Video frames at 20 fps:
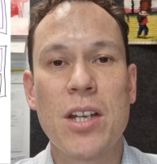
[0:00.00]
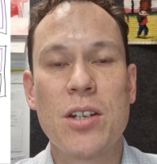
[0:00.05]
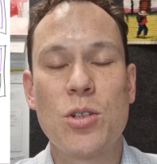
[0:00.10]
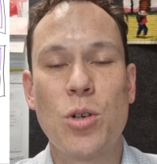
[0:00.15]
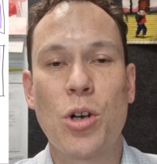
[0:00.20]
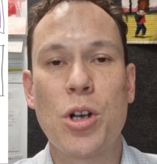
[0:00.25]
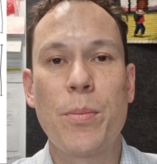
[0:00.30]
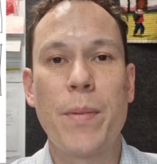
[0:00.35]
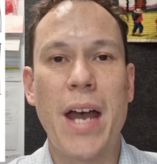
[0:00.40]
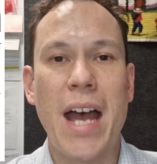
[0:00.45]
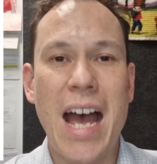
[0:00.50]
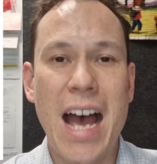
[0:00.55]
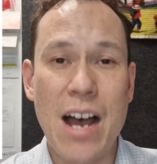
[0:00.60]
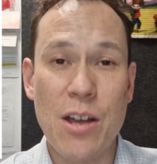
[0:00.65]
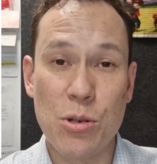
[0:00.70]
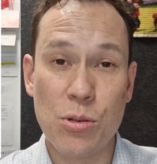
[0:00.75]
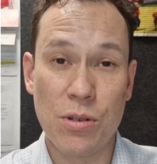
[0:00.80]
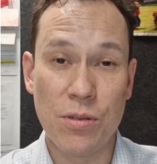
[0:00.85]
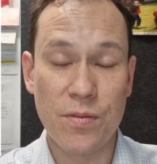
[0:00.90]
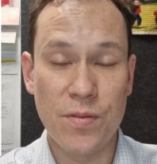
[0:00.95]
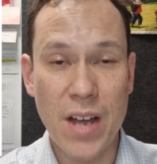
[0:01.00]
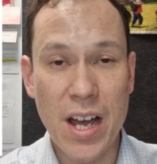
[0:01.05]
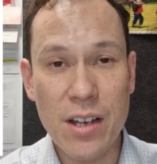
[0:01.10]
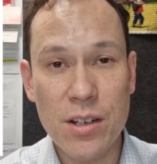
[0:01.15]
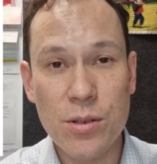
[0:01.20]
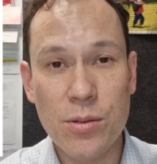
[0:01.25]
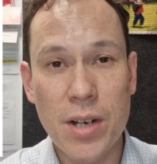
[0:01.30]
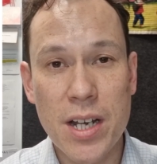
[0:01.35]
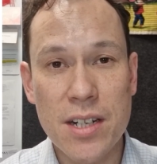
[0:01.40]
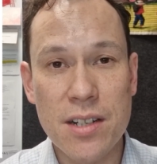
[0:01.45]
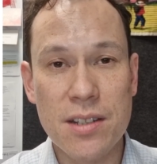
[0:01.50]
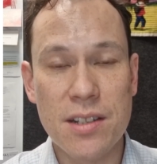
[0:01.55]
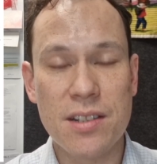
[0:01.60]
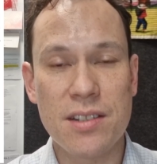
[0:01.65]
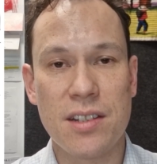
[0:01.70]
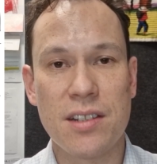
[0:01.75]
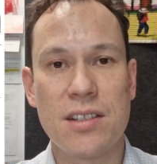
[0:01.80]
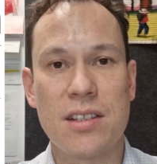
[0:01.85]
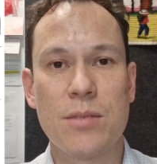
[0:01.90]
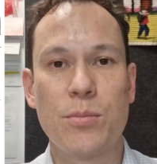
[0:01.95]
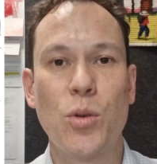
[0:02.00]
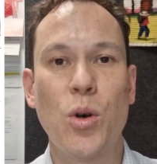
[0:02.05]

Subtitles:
Talk about how you evaluated the system